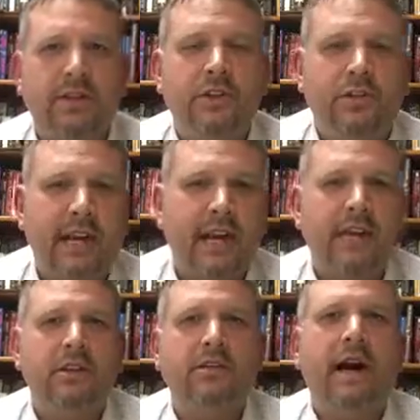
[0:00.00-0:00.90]

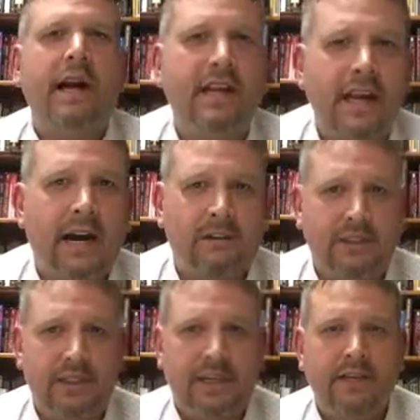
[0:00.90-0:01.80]
tyrannical
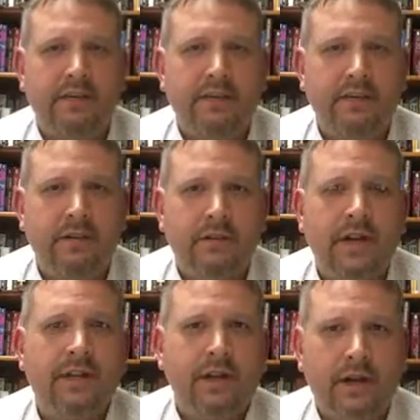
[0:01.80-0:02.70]
ideology is
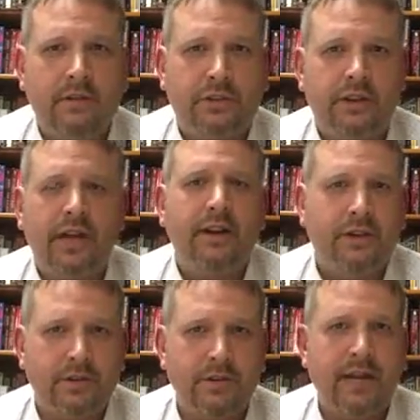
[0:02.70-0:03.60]
in the country. And
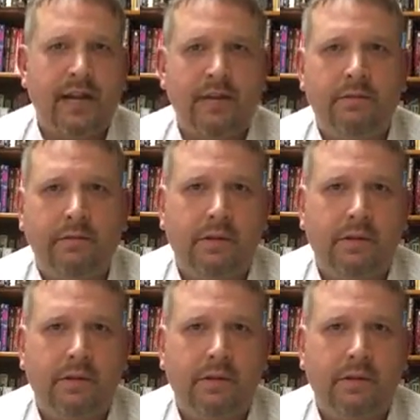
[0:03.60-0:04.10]
understand